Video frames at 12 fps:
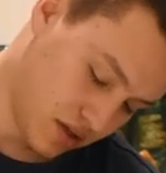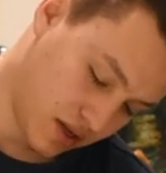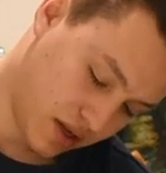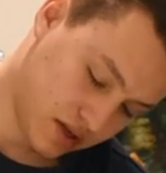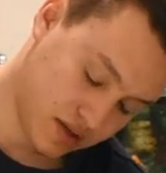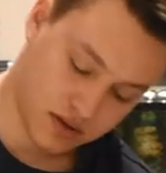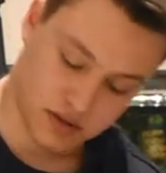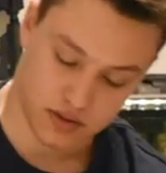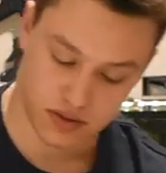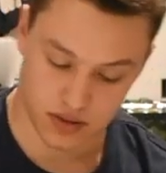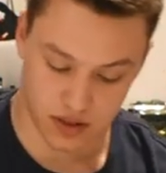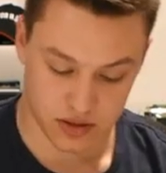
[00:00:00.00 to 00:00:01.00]
That's
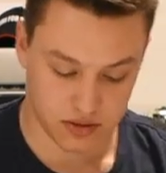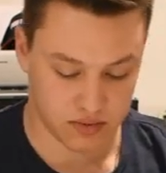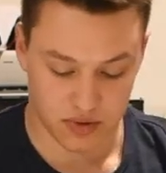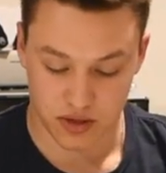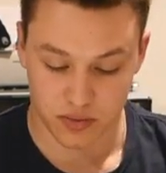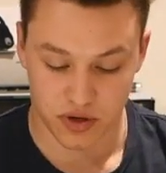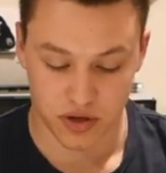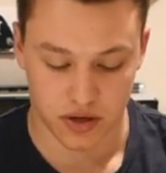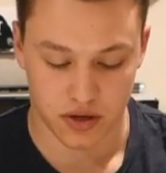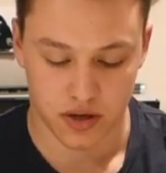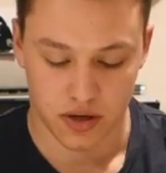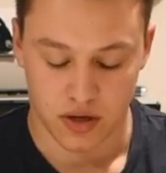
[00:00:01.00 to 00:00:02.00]
pretty
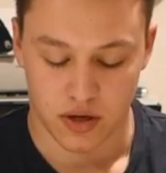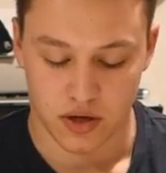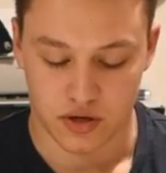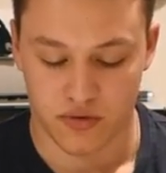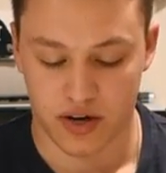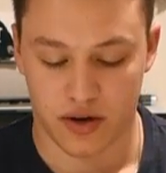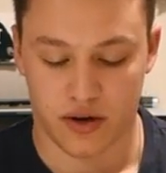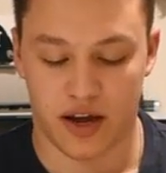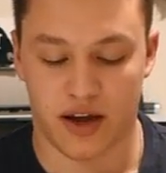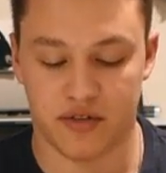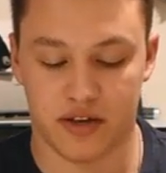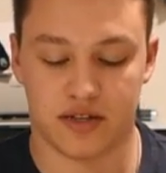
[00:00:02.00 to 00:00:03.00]
good. So right now I
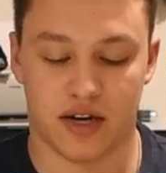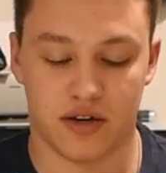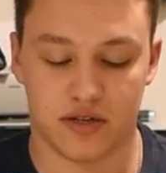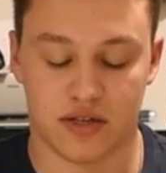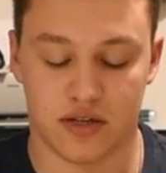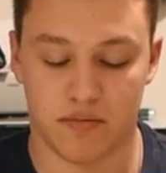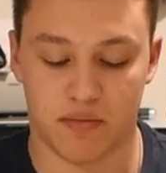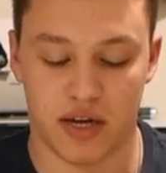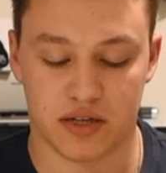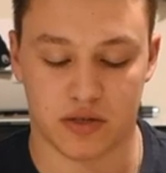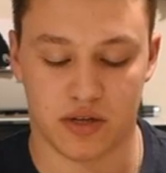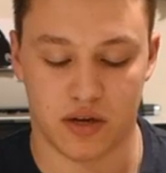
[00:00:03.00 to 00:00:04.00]
have the entire system
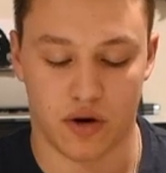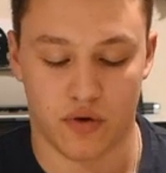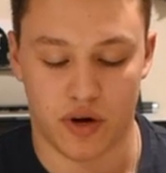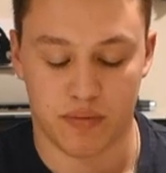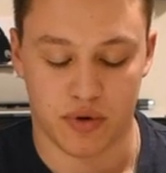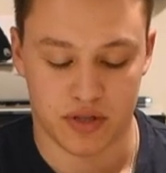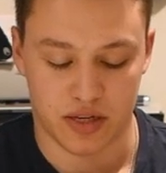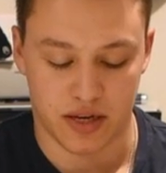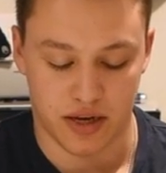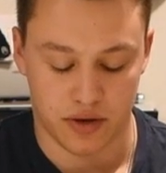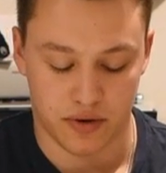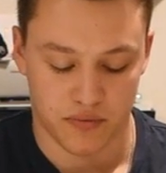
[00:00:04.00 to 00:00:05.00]
basically already put
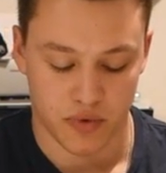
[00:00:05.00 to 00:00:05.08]
together.